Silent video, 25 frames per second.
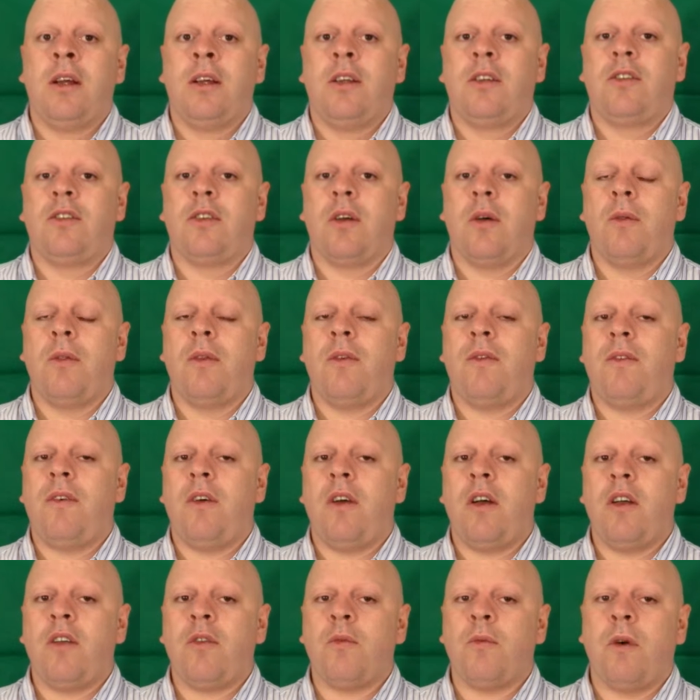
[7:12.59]
So the
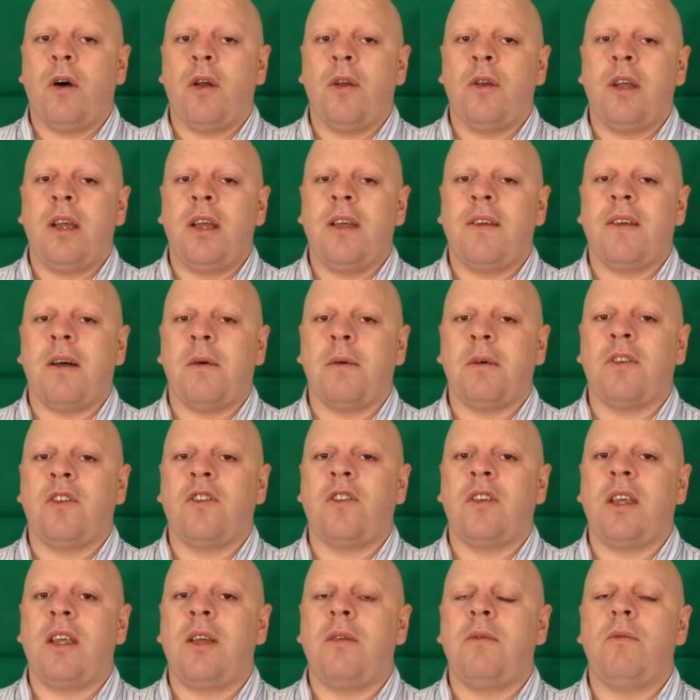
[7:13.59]
first one is our
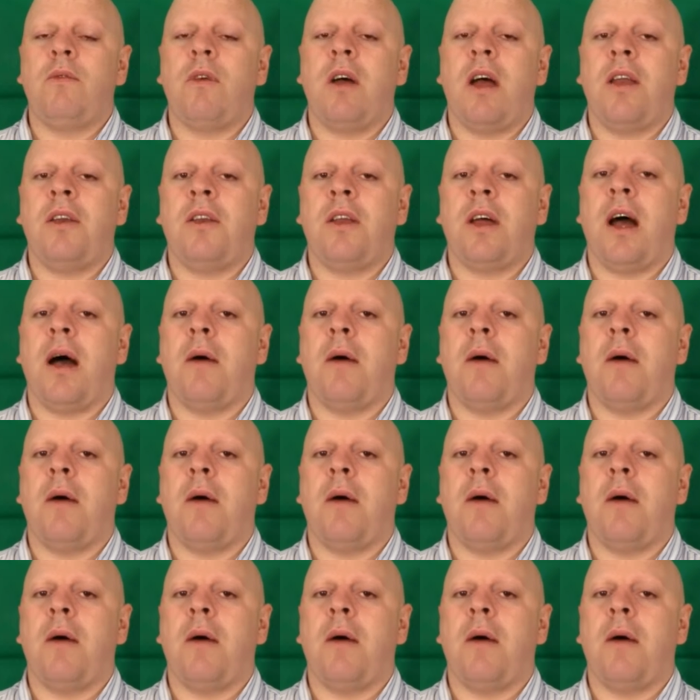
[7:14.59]
Seeing Red,